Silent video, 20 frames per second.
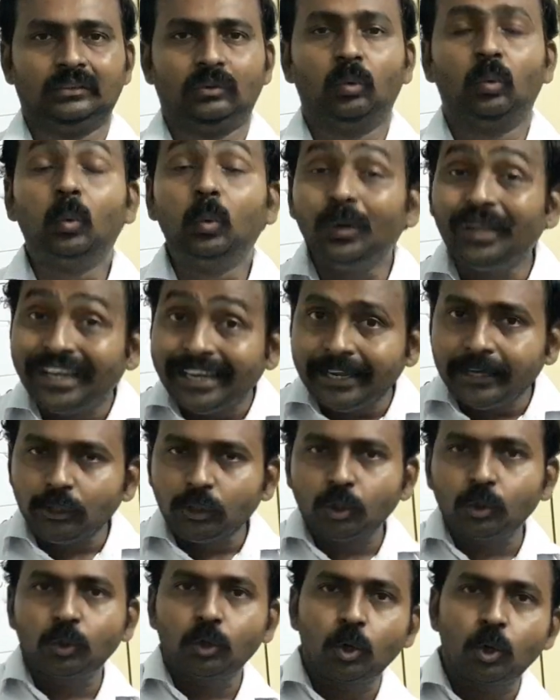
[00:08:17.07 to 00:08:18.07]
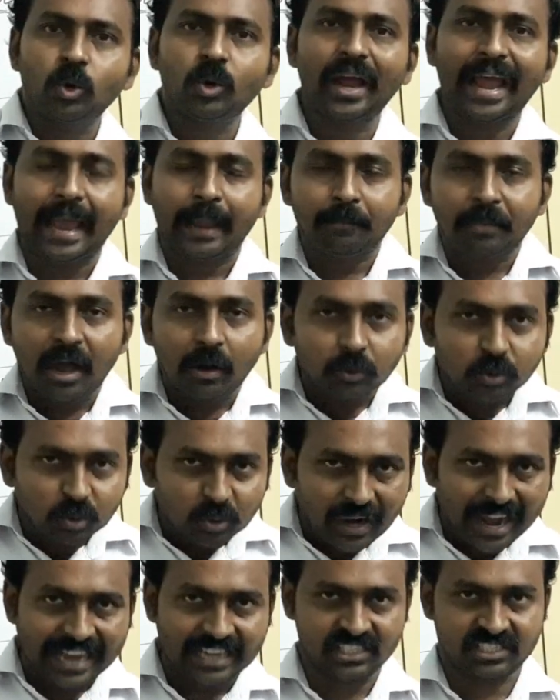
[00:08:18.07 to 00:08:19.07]
willing to know about
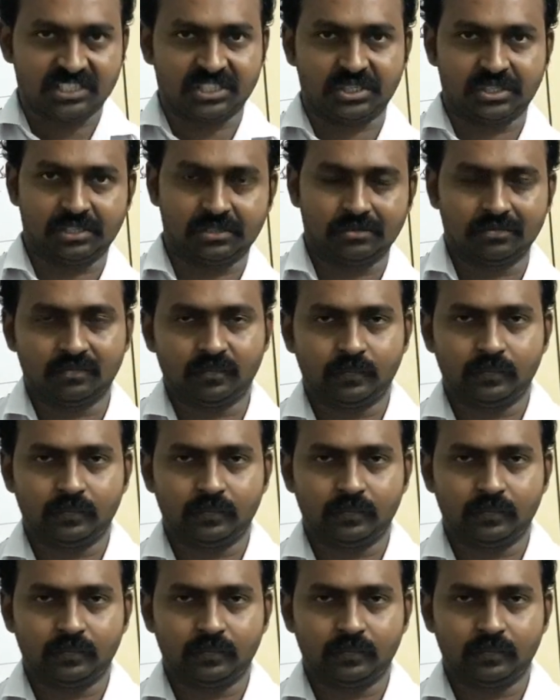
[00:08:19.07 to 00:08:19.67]
us.